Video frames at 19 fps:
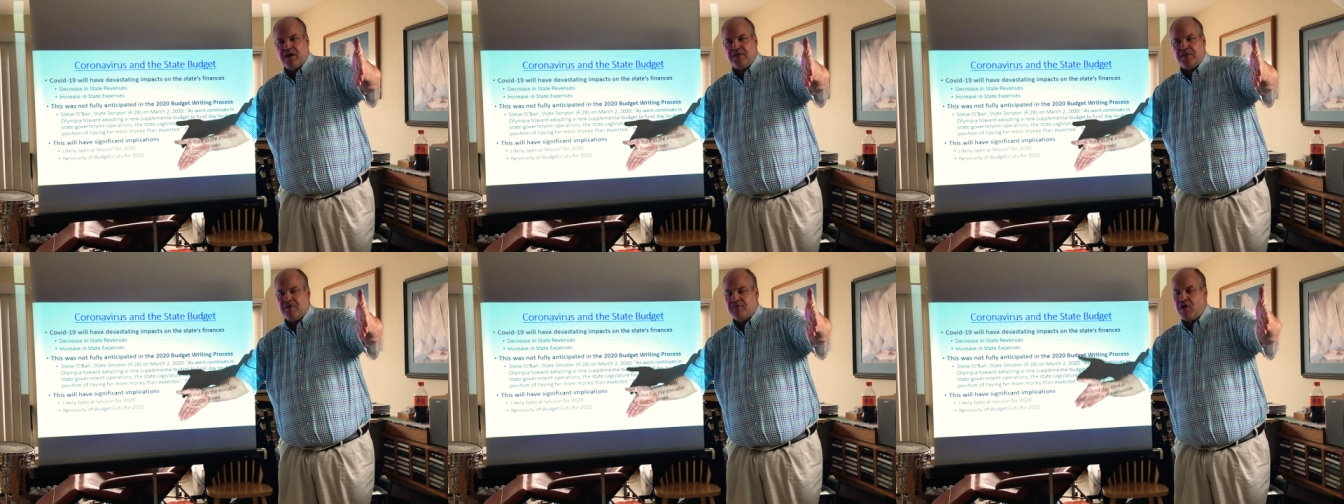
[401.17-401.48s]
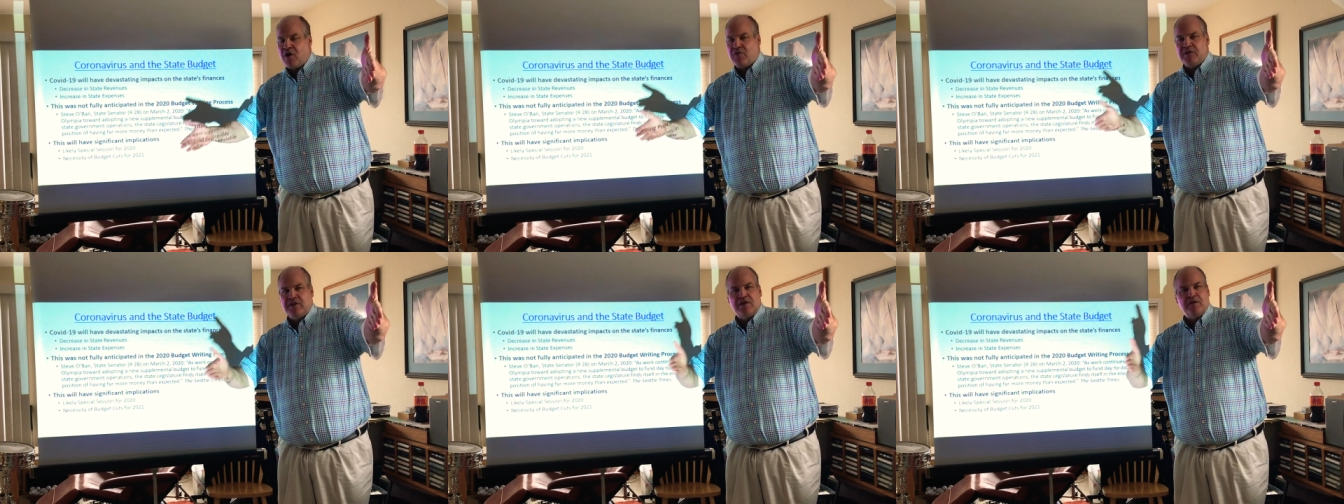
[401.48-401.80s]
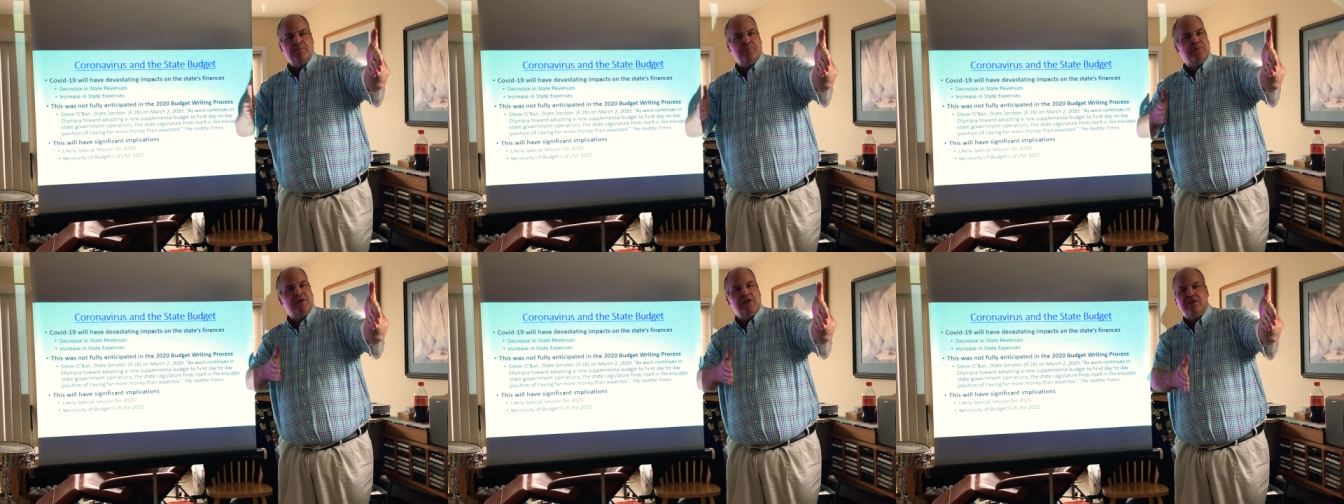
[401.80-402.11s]
They've already
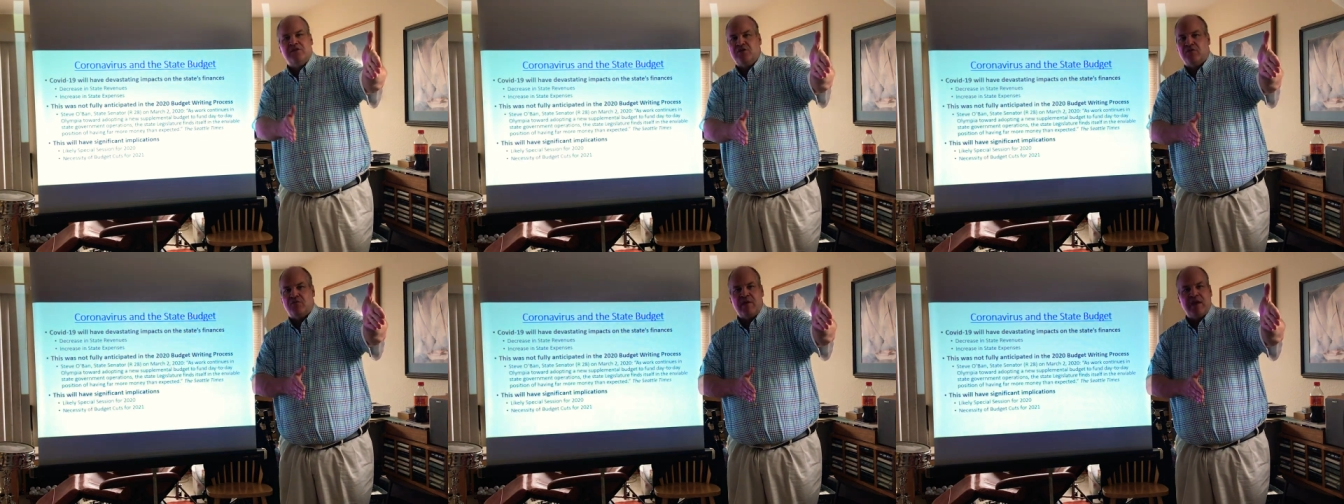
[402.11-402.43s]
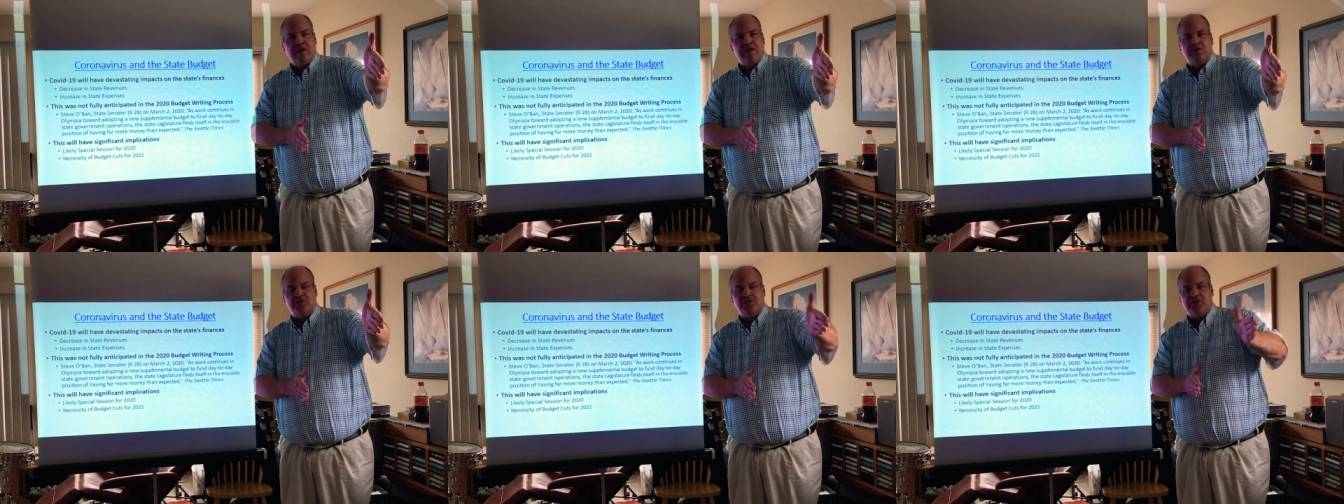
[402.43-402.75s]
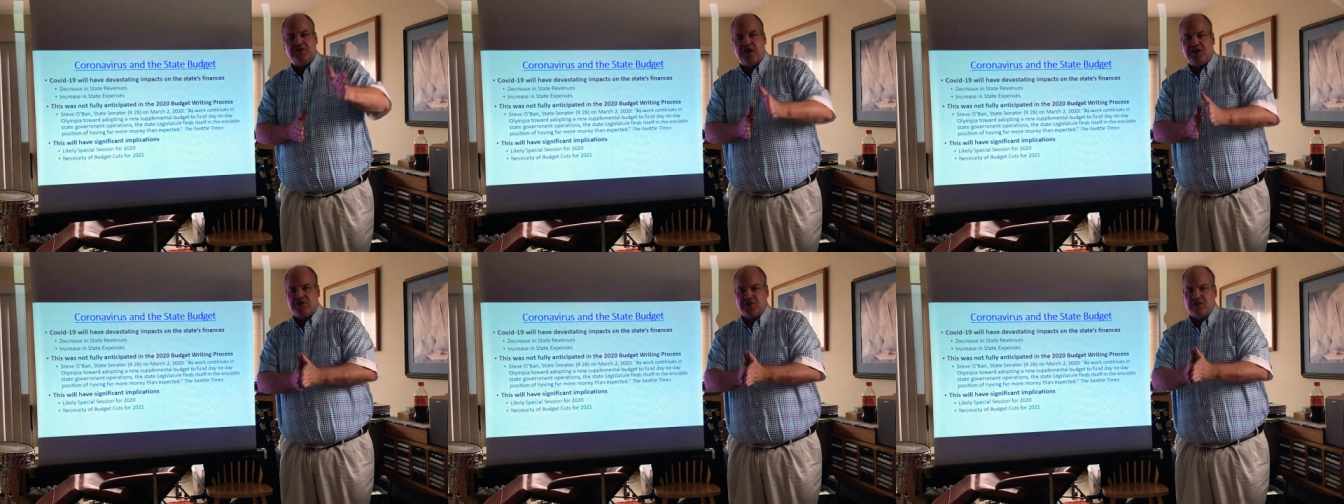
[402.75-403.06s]
completed their regular
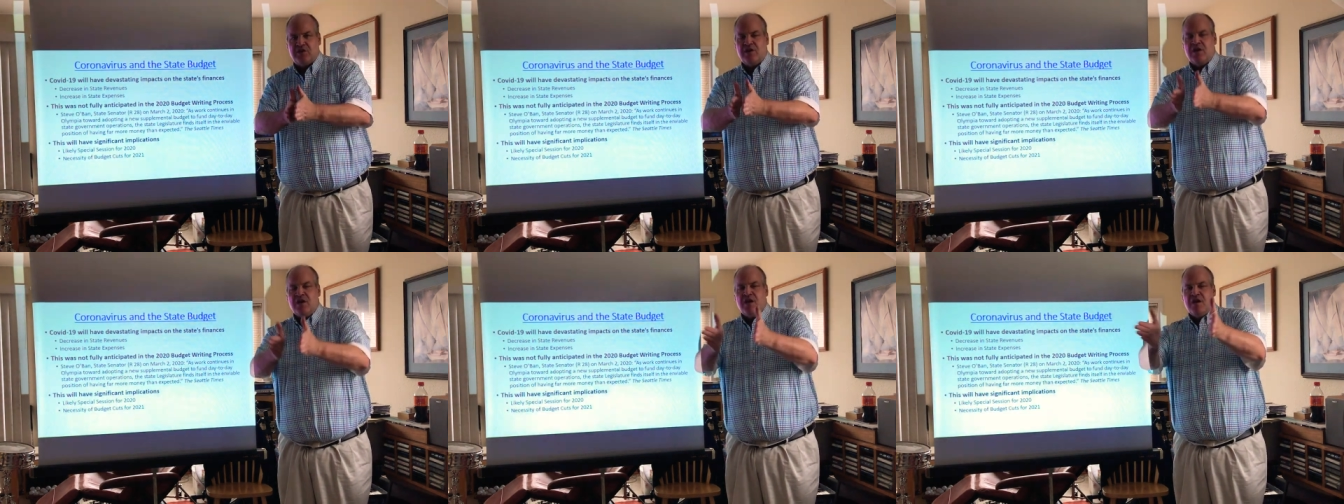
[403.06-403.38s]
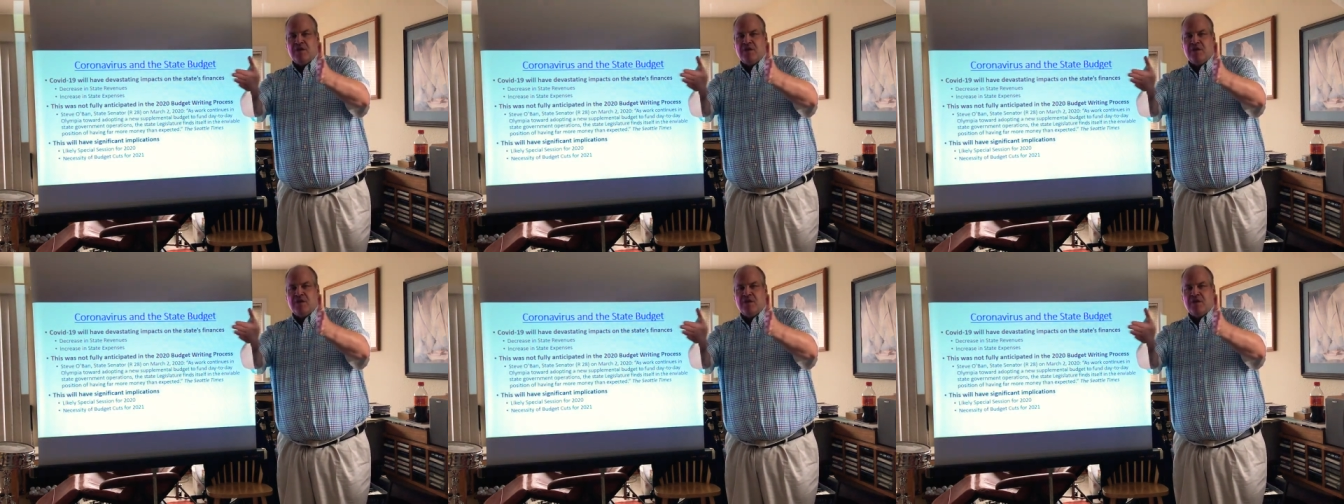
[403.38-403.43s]
session,